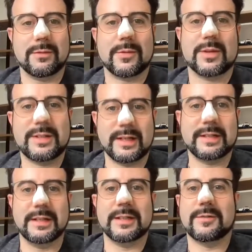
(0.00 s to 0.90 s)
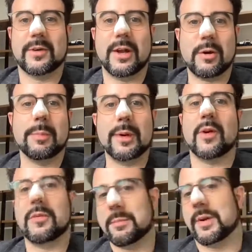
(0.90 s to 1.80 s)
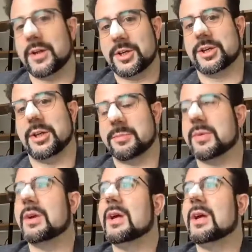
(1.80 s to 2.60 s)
for 6 years for the Open Government Partnership.